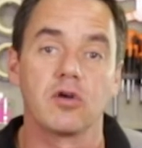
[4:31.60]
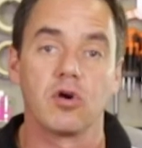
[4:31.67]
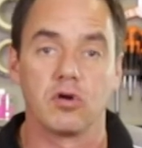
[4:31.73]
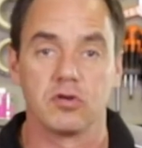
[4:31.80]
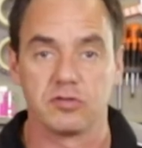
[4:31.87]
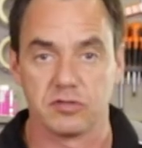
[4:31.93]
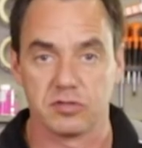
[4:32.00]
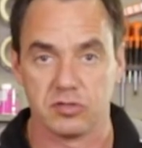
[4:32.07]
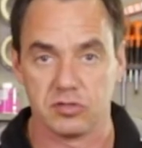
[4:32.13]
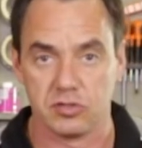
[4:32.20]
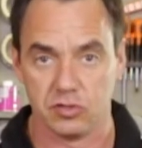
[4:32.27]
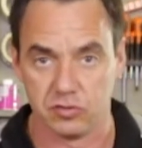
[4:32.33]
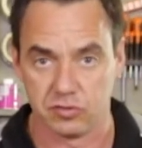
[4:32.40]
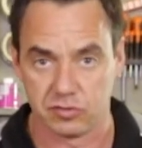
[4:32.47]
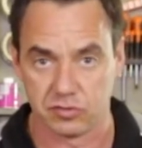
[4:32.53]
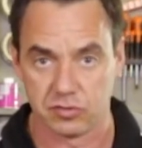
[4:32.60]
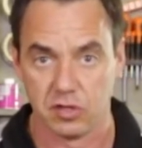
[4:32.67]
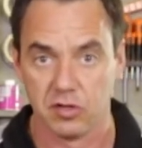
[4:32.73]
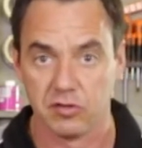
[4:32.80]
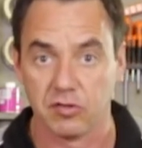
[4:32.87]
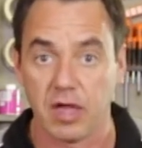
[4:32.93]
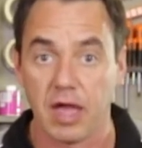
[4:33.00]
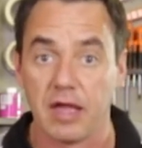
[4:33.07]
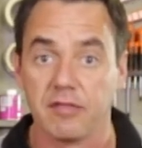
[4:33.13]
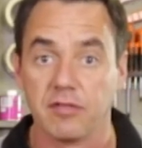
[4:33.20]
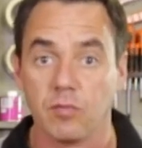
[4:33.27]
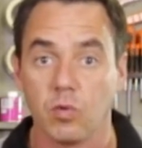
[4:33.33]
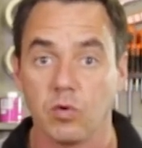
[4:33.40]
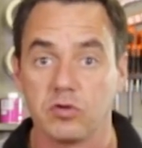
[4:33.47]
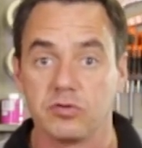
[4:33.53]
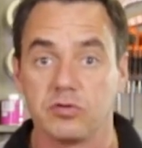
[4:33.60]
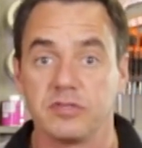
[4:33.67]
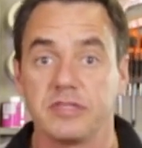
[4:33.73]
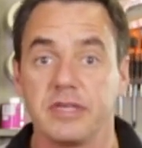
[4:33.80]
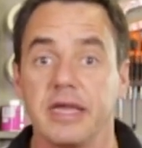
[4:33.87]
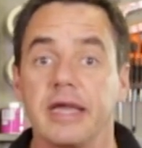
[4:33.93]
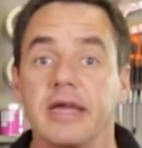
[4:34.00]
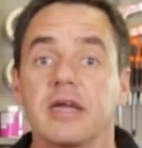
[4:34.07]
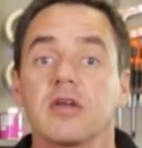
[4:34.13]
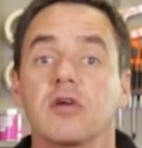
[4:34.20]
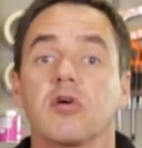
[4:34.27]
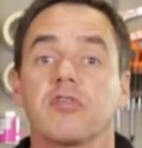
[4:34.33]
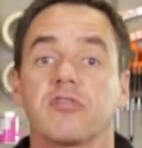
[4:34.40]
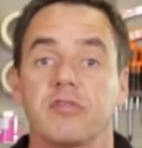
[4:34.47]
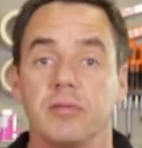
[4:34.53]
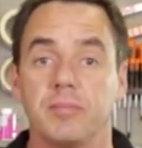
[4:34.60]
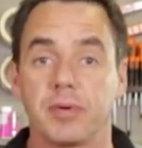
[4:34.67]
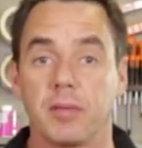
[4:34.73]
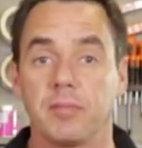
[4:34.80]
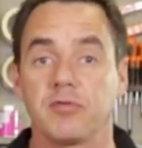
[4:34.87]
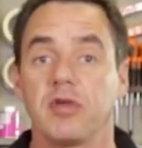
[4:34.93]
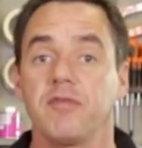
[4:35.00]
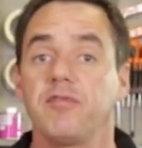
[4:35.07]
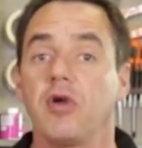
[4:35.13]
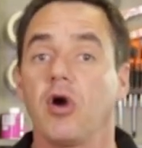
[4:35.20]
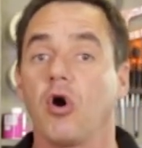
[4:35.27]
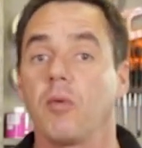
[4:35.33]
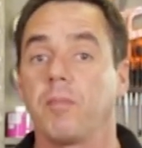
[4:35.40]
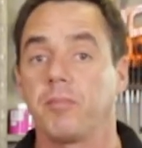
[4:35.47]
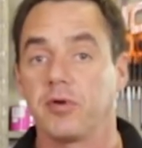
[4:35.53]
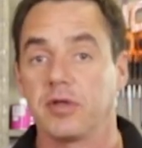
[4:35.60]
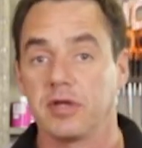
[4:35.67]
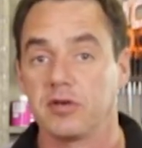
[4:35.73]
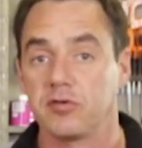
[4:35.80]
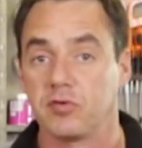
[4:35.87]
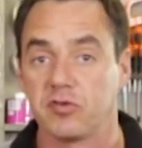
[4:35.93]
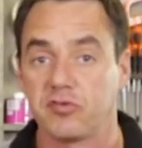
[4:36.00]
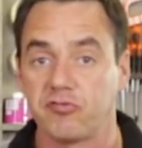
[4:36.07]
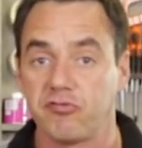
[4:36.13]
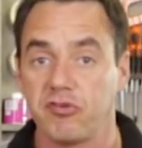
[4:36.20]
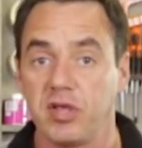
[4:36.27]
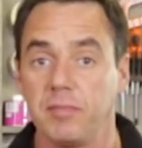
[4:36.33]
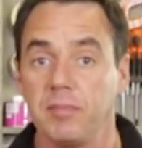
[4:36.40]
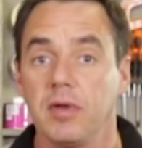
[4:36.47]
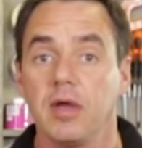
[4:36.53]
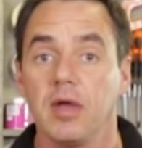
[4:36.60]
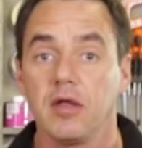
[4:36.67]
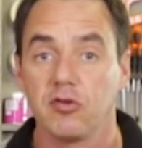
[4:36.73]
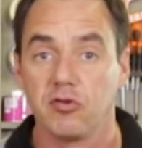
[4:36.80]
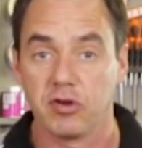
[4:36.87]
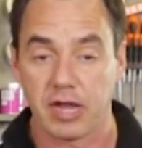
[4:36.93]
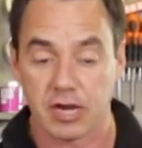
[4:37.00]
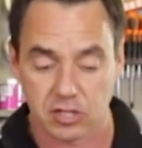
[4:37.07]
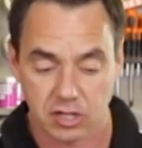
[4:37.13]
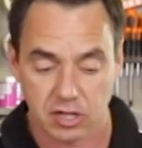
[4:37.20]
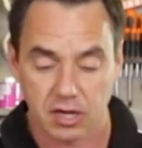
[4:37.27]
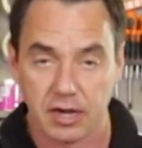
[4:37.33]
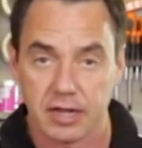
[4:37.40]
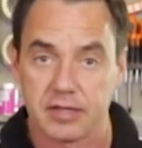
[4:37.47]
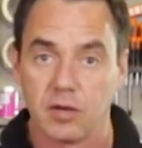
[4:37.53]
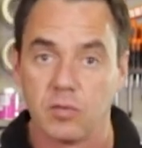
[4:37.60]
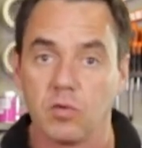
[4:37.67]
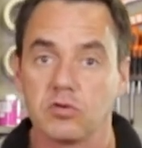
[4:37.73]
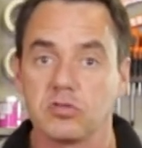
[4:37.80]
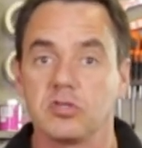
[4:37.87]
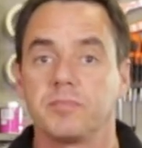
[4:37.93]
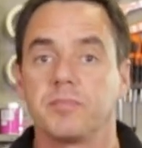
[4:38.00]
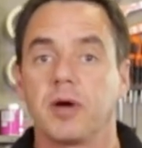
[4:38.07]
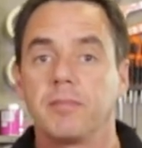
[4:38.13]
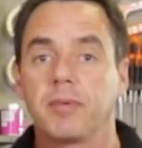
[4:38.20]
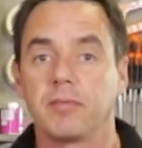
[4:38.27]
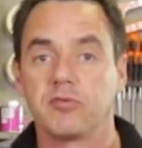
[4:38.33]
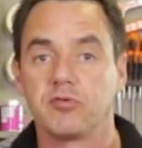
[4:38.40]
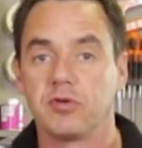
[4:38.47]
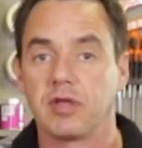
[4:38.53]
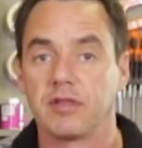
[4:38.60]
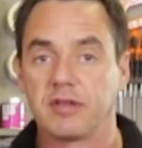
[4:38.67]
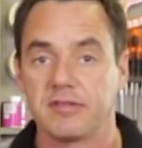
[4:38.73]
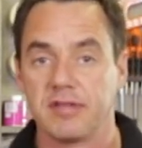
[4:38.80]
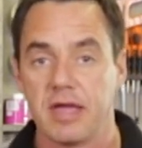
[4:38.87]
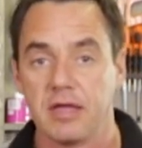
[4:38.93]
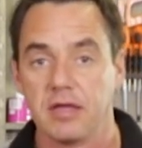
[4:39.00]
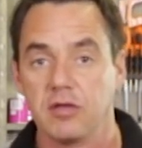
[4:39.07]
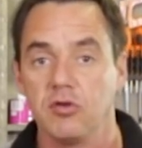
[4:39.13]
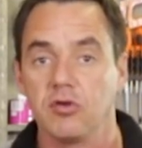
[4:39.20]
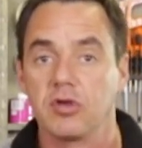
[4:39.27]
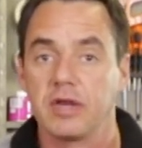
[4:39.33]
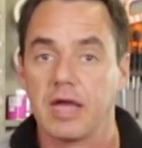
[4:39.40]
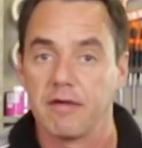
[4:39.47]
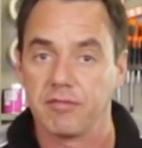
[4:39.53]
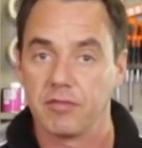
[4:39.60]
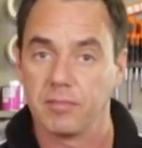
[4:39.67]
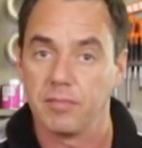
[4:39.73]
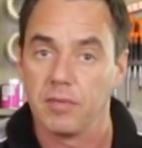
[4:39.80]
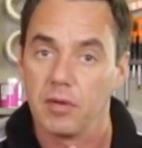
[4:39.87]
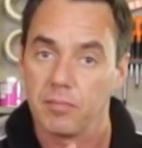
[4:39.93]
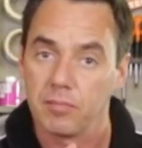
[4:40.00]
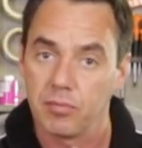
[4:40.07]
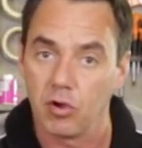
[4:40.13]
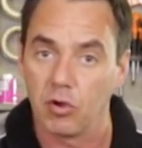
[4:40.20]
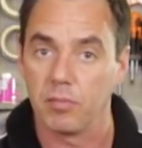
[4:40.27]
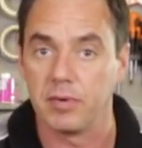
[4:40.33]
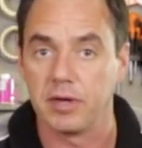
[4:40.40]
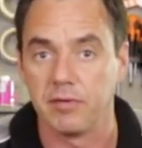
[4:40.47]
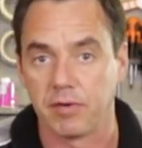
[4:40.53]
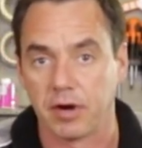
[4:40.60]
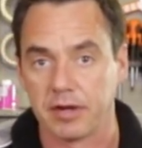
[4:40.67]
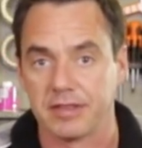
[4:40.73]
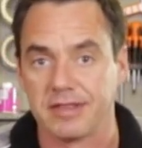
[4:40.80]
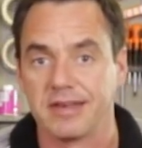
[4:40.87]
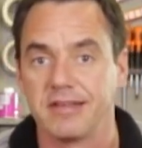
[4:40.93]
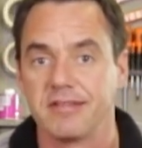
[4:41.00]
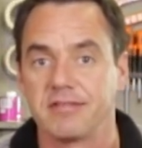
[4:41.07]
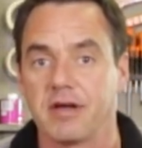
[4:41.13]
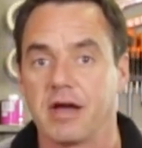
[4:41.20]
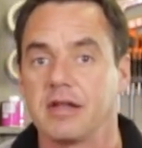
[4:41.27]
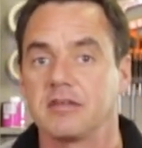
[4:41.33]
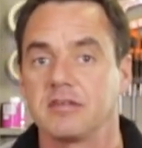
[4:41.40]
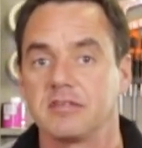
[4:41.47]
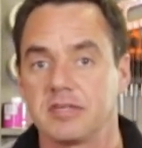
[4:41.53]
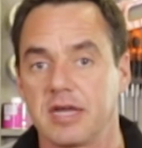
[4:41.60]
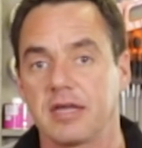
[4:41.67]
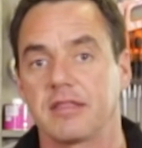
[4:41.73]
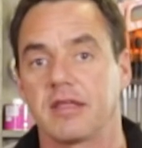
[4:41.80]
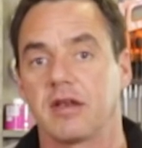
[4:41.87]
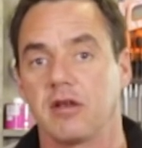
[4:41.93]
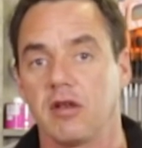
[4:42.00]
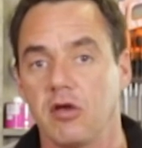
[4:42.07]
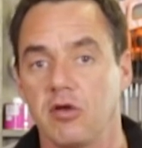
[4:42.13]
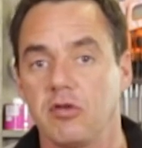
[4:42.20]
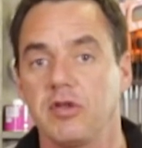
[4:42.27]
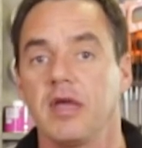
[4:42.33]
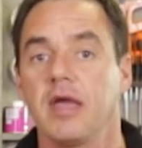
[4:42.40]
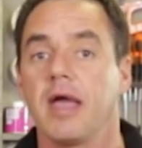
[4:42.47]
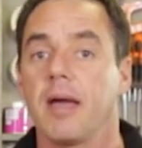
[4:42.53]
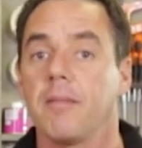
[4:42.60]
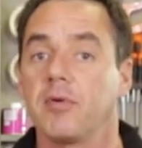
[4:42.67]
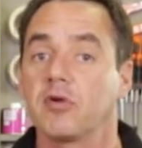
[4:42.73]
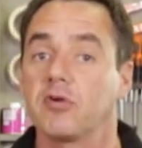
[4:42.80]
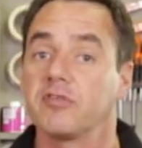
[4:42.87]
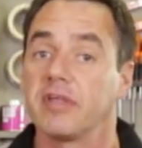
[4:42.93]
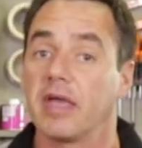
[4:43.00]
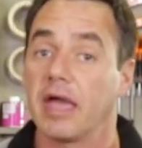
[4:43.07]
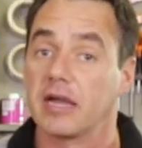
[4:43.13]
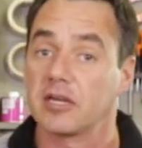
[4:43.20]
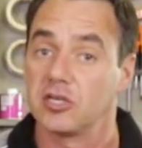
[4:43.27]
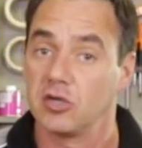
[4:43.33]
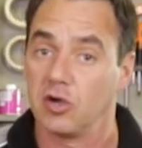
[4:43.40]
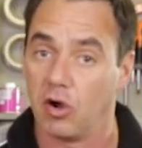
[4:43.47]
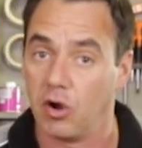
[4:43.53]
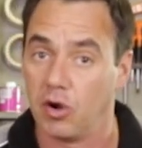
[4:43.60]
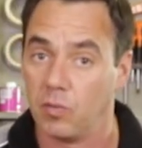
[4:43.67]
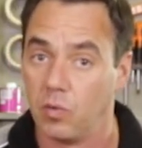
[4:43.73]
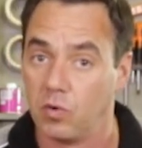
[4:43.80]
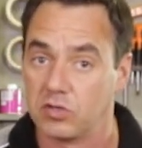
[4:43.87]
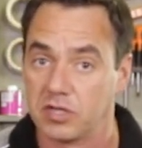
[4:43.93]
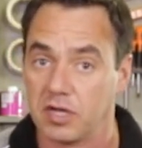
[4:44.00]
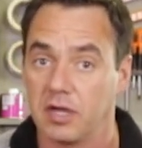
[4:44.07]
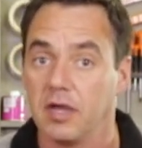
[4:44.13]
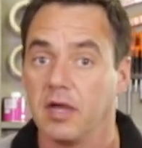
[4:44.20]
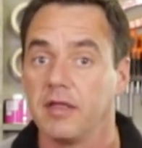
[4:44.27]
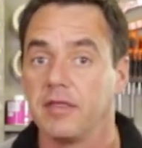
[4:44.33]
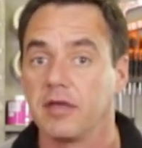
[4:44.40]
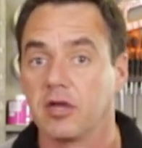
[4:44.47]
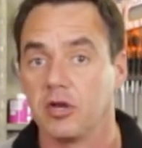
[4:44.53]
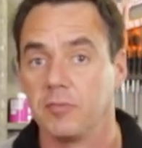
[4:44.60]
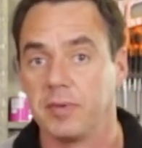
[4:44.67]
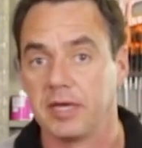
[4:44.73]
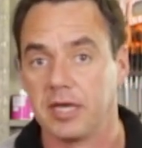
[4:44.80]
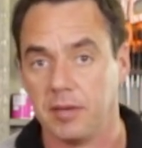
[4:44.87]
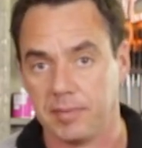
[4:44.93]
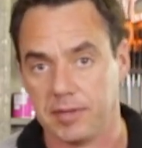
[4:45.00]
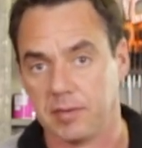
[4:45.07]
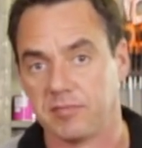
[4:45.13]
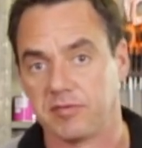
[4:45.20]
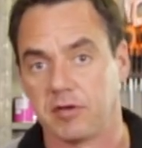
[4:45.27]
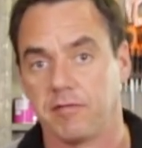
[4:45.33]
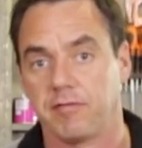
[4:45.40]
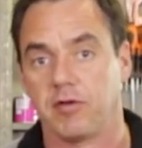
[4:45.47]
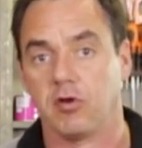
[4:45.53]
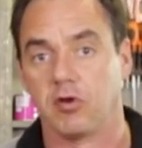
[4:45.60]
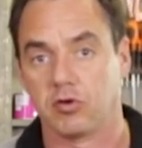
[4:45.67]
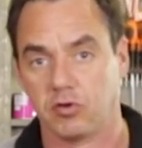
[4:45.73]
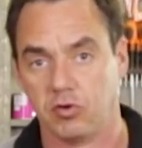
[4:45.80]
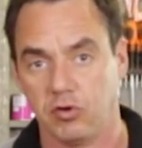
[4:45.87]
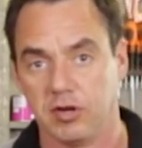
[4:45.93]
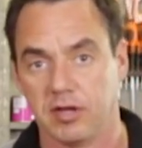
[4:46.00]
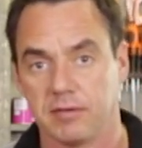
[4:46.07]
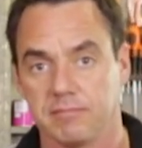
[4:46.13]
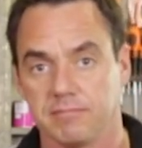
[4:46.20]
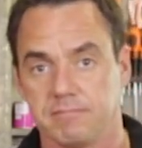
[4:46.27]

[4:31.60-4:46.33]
constant use. So as the water is there, it can constantly pump. So if you are putting into a stream to actually collect that water to pump up to another tank, you can have them permanently running. They're designed to take that load, and because they actually are in water, they're going to be keeping themselves a lot cooler.